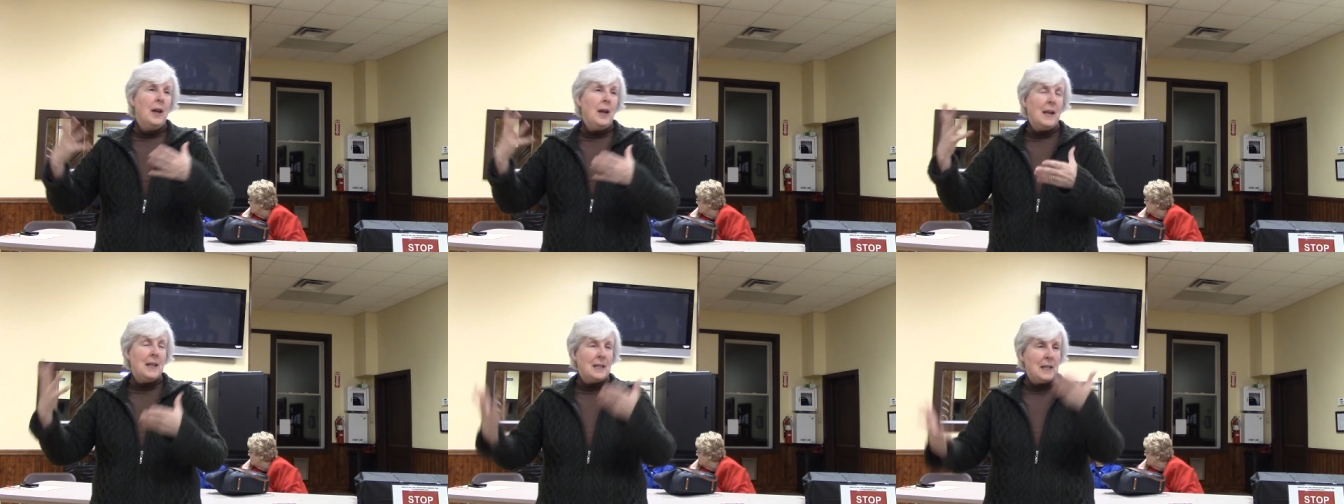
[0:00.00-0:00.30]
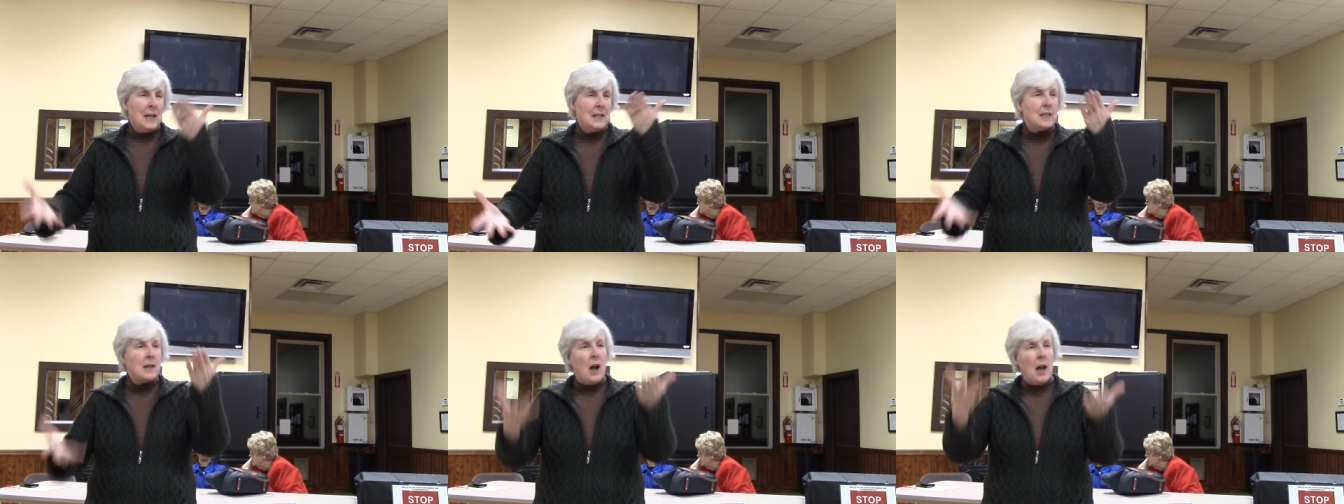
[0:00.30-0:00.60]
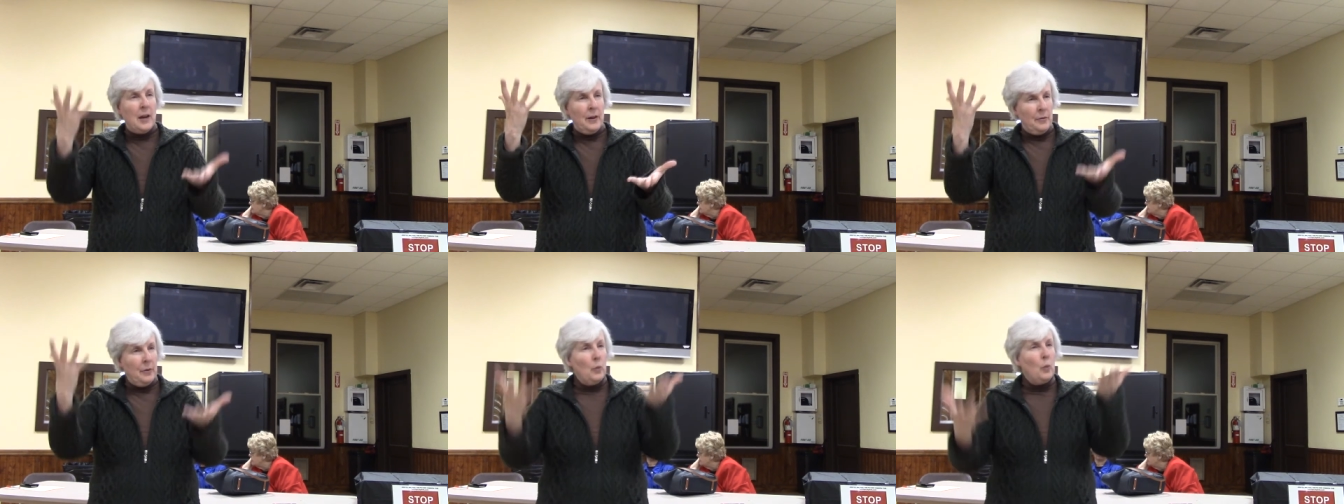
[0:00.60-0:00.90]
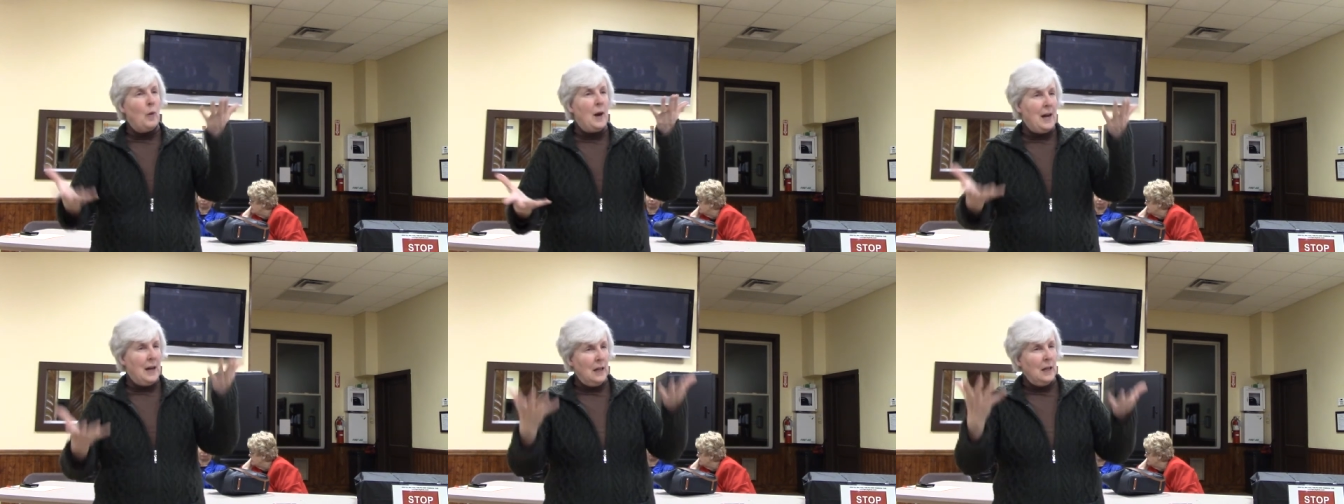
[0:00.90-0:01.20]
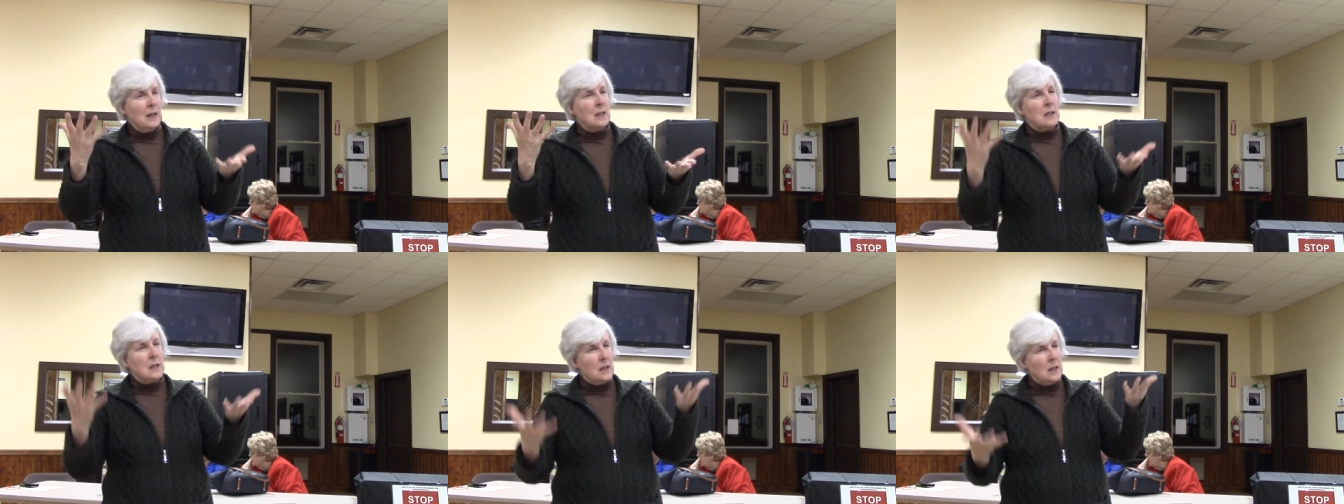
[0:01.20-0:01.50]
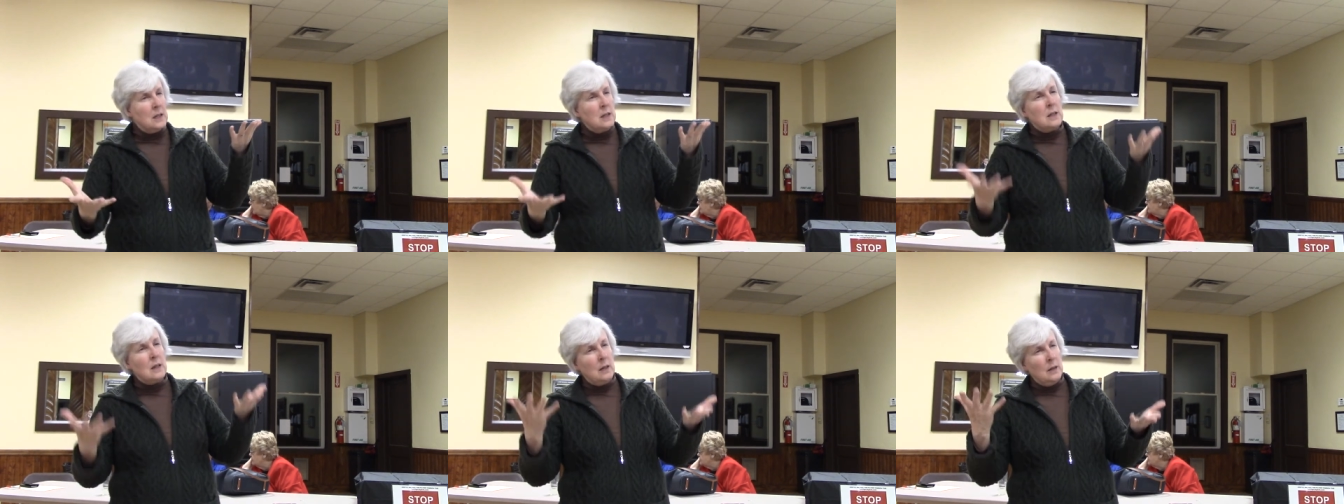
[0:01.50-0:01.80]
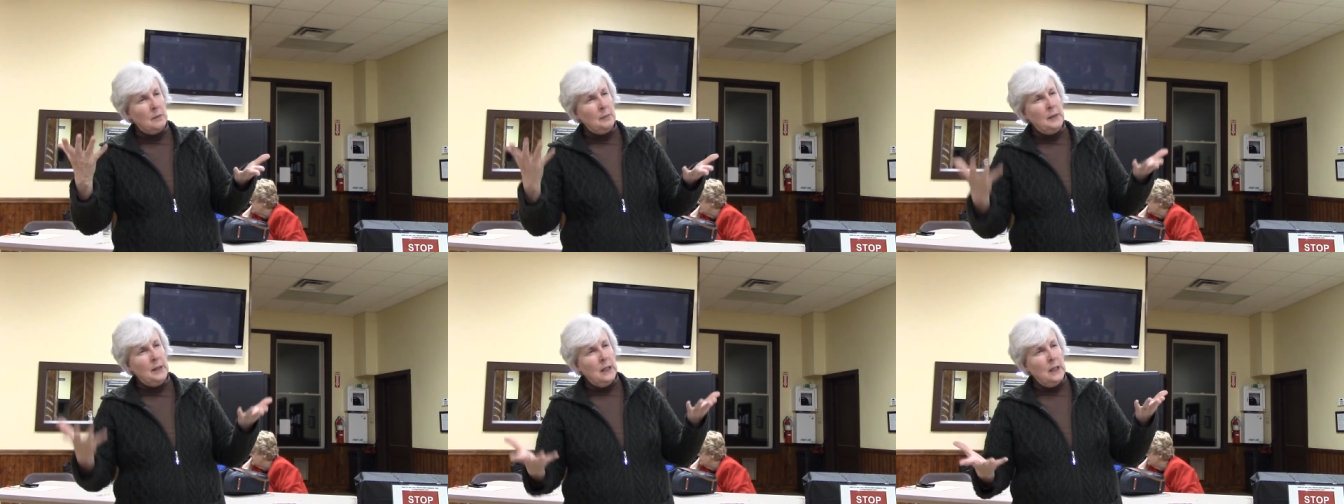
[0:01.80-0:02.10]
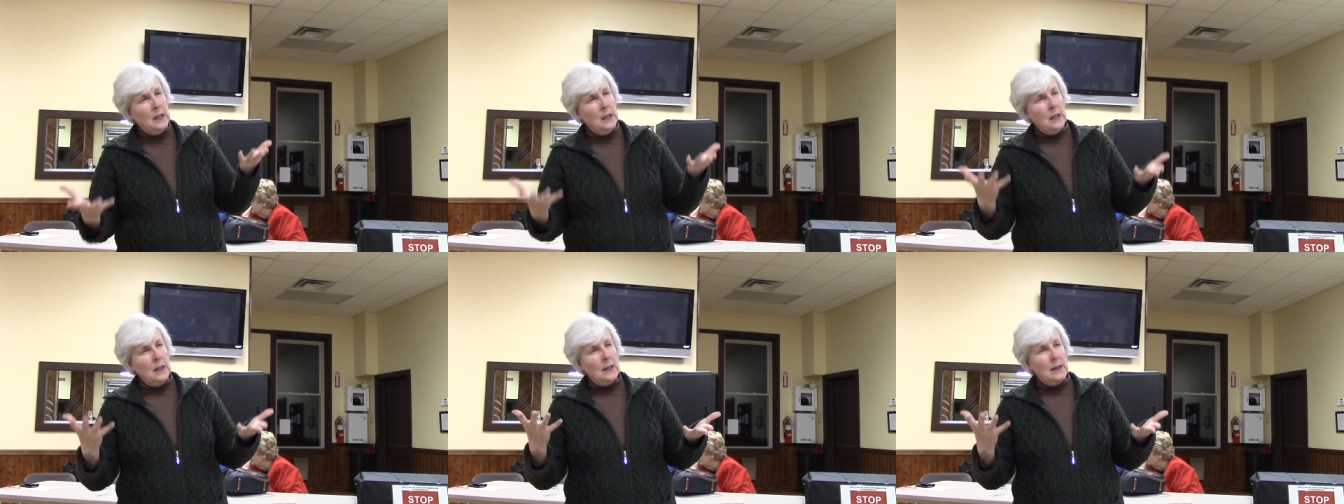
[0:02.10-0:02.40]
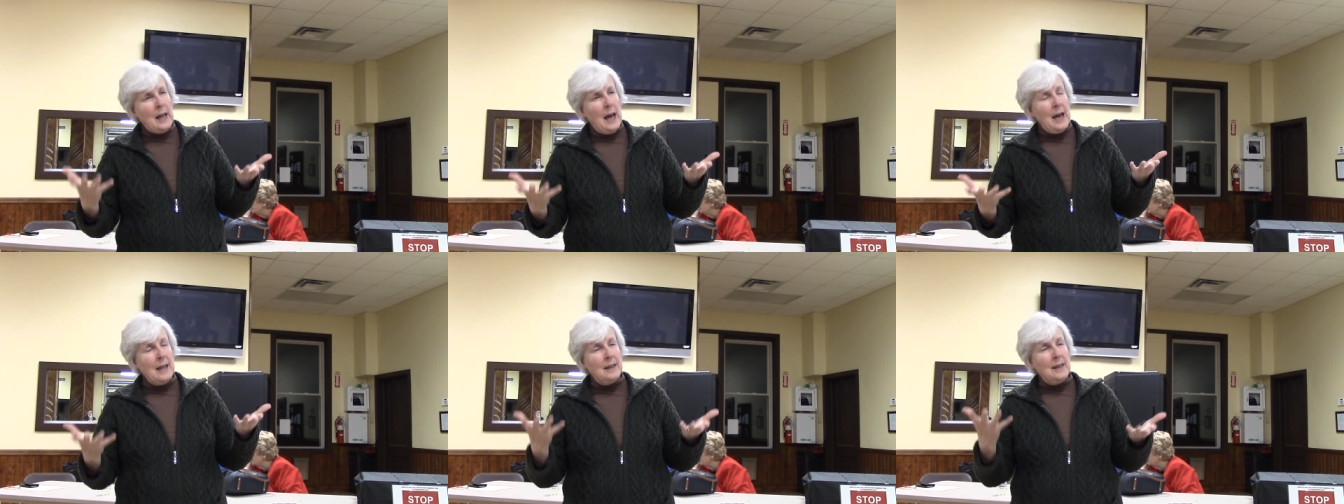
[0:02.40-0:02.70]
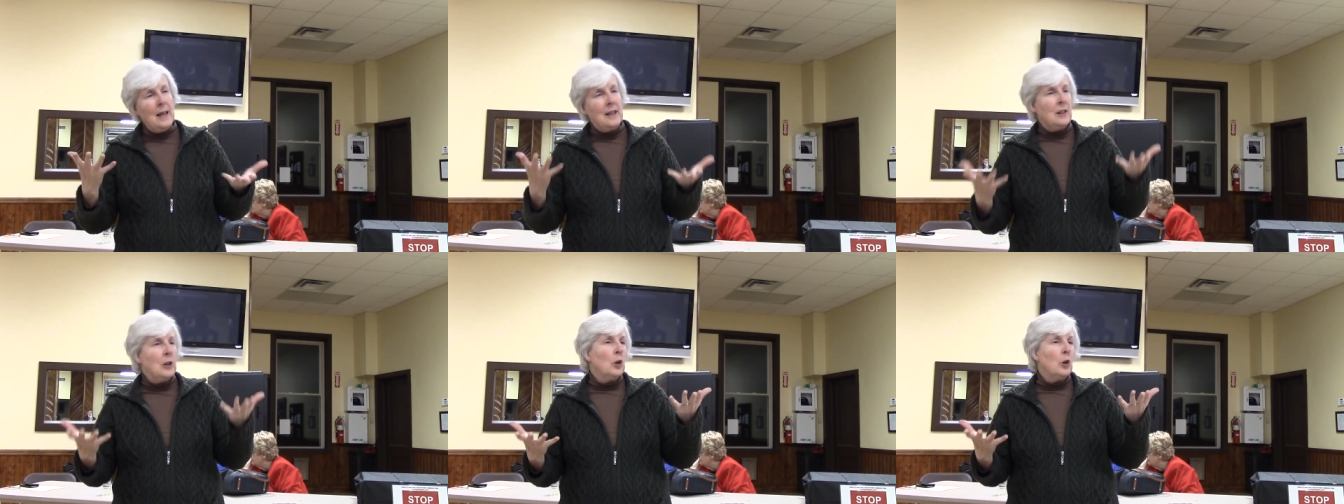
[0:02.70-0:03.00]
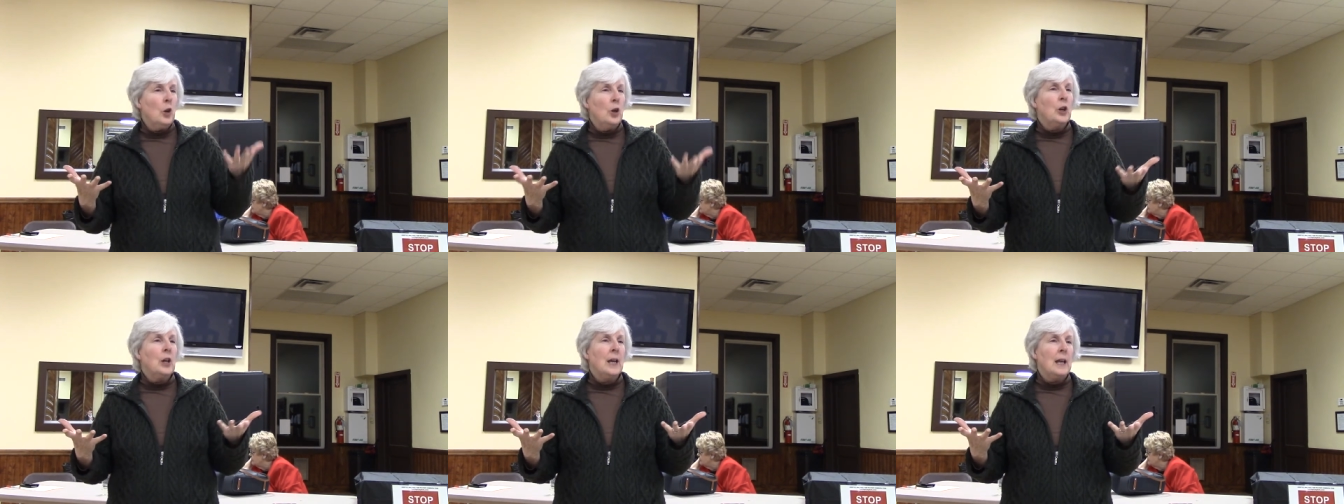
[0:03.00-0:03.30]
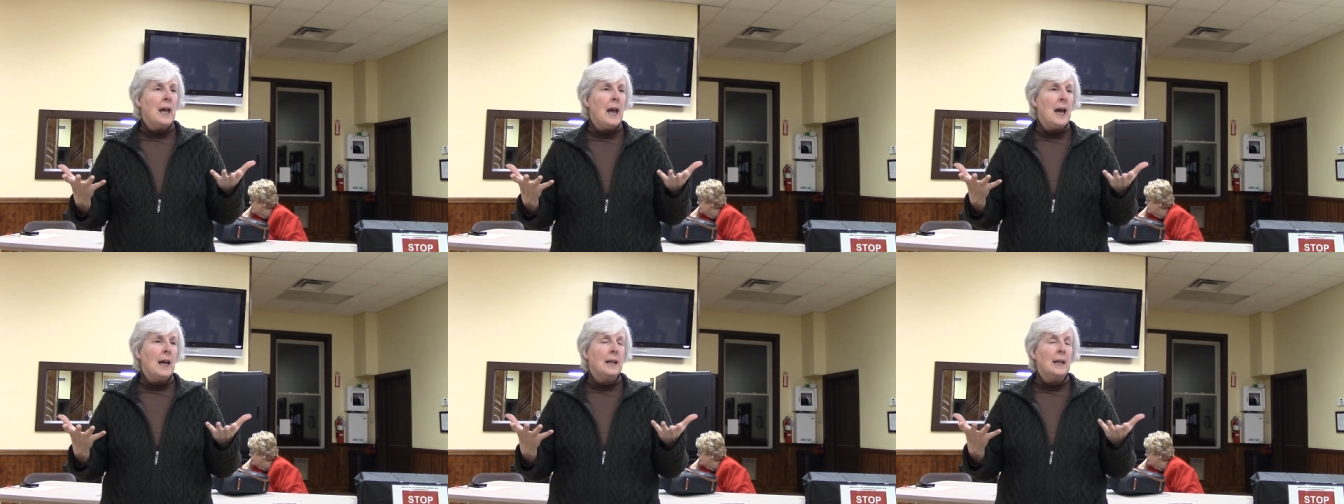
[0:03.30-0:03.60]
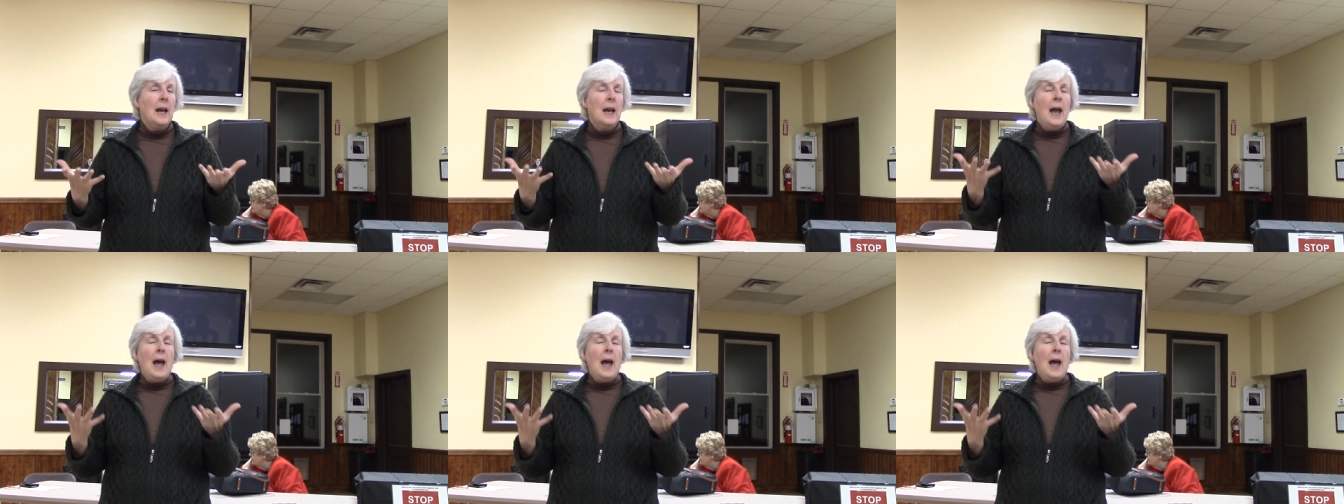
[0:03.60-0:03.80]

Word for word: It's, it's kind of a rating system that, that they're looking at.